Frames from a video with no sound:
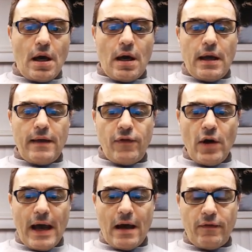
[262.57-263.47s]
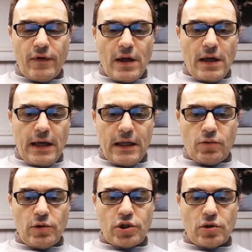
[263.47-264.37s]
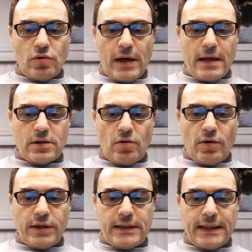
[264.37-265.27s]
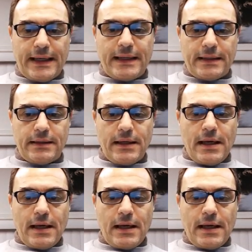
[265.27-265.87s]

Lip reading: If you have, it will show as authenticated.